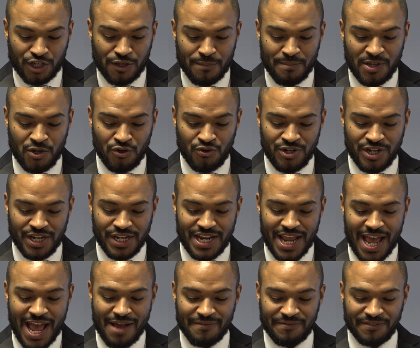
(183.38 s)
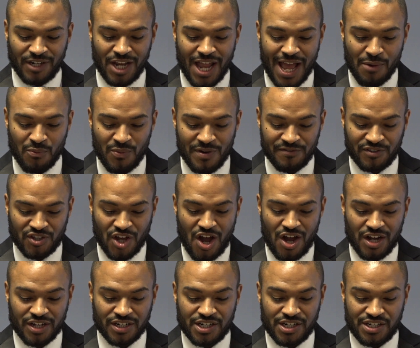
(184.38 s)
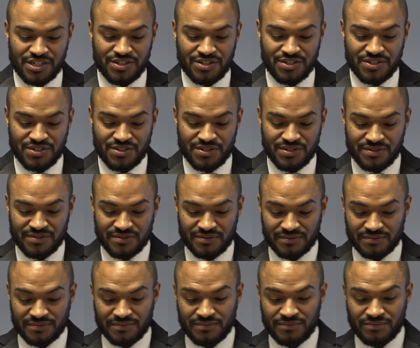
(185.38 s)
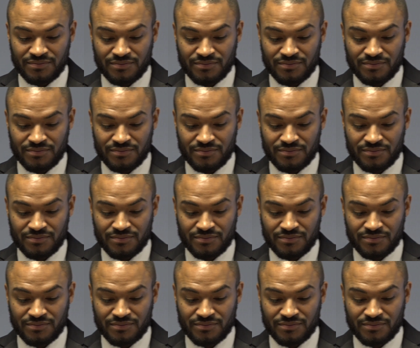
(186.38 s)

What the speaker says: And what communion have light with darkness?